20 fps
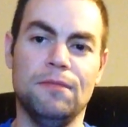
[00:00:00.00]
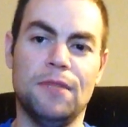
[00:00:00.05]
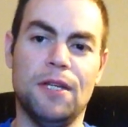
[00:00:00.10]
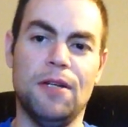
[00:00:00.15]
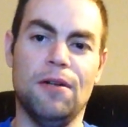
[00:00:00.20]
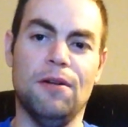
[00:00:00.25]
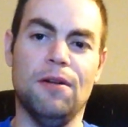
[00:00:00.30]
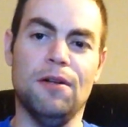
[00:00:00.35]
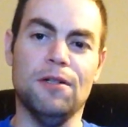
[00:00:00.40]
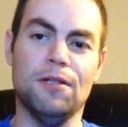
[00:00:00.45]

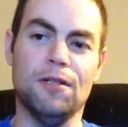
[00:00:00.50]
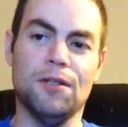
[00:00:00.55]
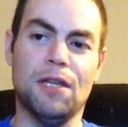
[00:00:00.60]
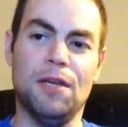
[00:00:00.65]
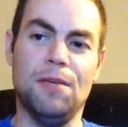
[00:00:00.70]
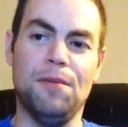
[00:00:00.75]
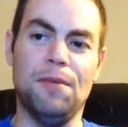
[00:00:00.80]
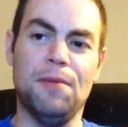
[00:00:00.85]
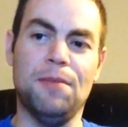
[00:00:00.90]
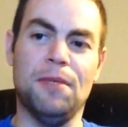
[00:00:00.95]
And I'll also
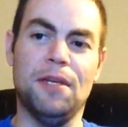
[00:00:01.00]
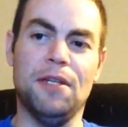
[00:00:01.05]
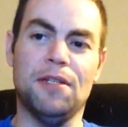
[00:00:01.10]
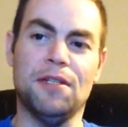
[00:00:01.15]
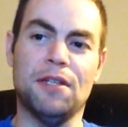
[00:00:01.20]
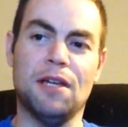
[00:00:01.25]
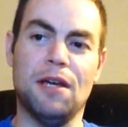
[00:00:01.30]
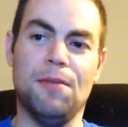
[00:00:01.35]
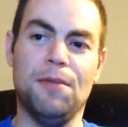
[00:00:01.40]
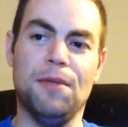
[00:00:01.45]
keep
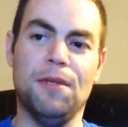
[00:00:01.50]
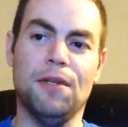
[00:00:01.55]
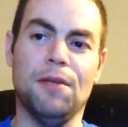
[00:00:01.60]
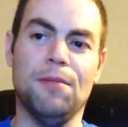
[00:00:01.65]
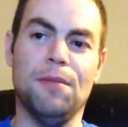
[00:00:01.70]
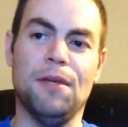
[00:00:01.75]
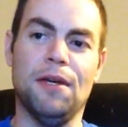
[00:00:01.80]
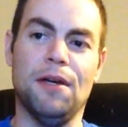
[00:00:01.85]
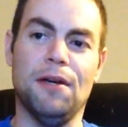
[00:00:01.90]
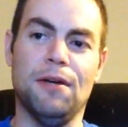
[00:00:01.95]
updates coming
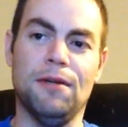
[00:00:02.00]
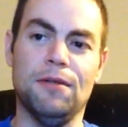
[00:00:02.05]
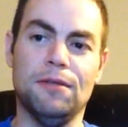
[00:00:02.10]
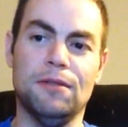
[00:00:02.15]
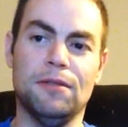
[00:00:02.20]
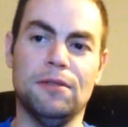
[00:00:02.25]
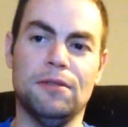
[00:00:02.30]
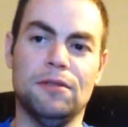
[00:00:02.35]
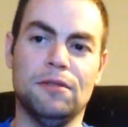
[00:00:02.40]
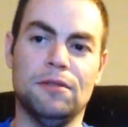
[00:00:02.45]
about
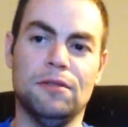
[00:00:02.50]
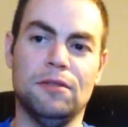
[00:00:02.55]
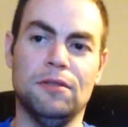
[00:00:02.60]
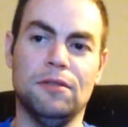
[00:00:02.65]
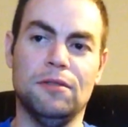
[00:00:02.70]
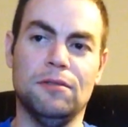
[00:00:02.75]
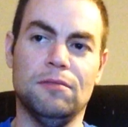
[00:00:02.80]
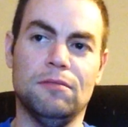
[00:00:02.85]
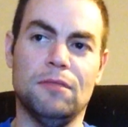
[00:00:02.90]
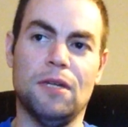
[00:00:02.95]

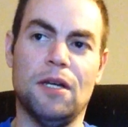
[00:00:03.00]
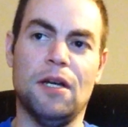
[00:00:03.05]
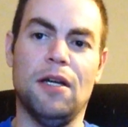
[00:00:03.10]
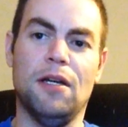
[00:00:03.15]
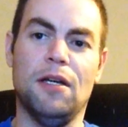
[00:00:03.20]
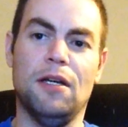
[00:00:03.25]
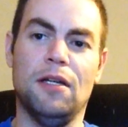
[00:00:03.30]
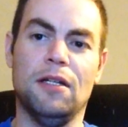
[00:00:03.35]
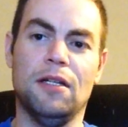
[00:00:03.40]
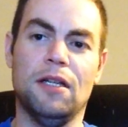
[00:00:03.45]
my
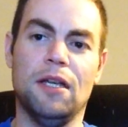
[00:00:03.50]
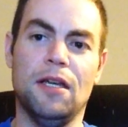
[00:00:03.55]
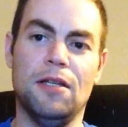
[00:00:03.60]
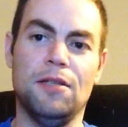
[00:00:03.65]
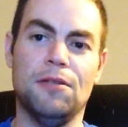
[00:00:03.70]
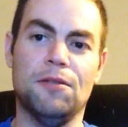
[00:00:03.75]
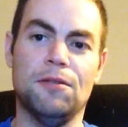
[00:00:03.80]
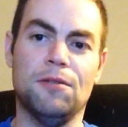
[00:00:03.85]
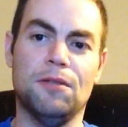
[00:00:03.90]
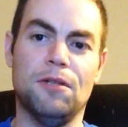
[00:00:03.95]

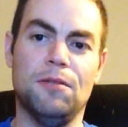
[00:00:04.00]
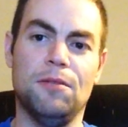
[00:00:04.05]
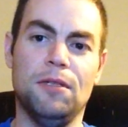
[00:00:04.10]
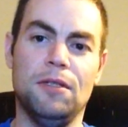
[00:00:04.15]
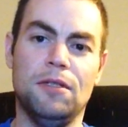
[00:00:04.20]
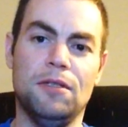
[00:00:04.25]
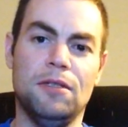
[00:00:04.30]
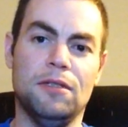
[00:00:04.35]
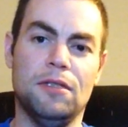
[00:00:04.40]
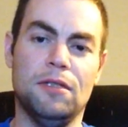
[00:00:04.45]
cancer
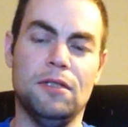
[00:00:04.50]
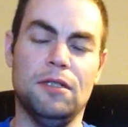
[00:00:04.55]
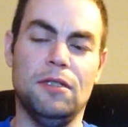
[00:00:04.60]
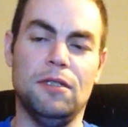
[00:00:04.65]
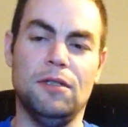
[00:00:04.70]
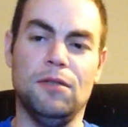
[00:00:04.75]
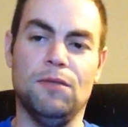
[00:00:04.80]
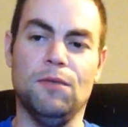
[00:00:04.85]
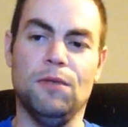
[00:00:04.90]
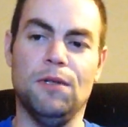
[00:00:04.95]
treatment and
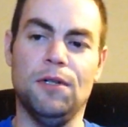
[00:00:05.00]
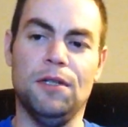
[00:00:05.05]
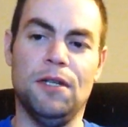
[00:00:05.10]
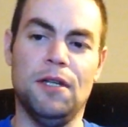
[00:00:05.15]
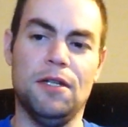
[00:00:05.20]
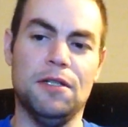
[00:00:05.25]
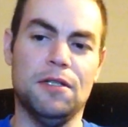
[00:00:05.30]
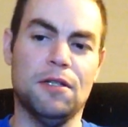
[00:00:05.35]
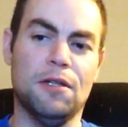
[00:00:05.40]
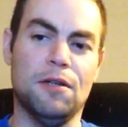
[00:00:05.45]
where
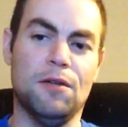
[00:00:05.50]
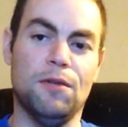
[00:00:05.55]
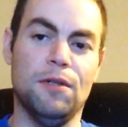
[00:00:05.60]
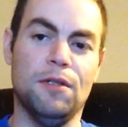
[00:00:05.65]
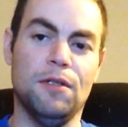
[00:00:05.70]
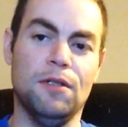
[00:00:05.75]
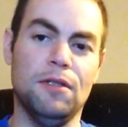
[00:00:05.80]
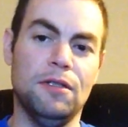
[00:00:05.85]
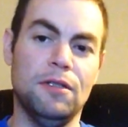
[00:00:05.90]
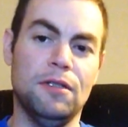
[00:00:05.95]
that's
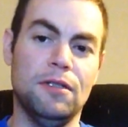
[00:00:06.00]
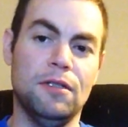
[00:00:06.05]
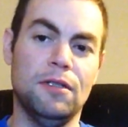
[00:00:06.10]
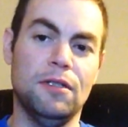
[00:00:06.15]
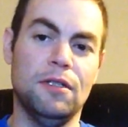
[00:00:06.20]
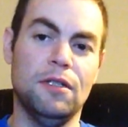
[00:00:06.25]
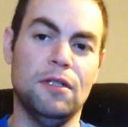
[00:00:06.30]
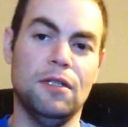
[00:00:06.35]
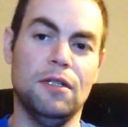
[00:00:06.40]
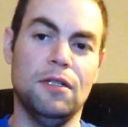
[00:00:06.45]
going.
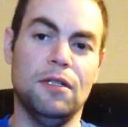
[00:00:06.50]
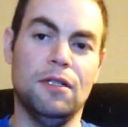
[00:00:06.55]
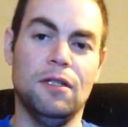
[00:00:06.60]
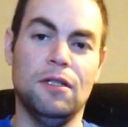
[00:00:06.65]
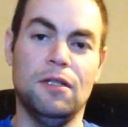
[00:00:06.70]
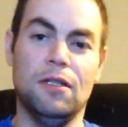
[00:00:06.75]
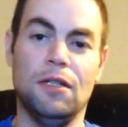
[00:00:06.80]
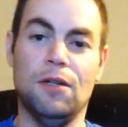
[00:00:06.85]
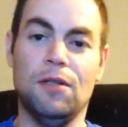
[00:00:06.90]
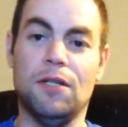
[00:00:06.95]

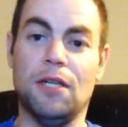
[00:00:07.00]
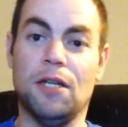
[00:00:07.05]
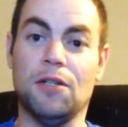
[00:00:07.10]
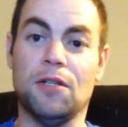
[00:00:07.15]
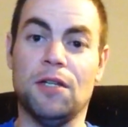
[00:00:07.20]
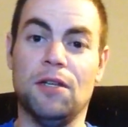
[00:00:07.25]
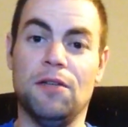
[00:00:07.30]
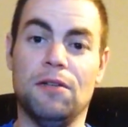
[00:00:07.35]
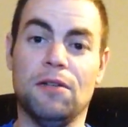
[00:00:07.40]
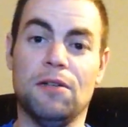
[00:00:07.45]
I was
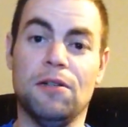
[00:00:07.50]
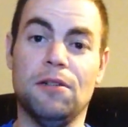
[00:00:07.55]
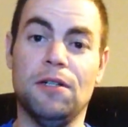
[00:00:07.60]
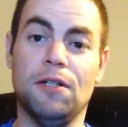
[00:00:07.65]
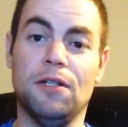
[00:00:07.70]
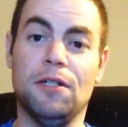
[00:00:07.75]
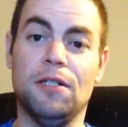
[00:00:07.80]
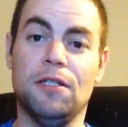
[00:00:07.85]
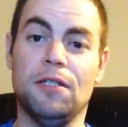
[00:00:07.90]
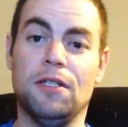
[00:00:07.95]
actually given
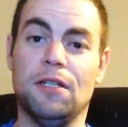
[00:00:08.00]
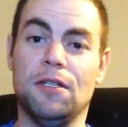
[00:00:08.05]
clearance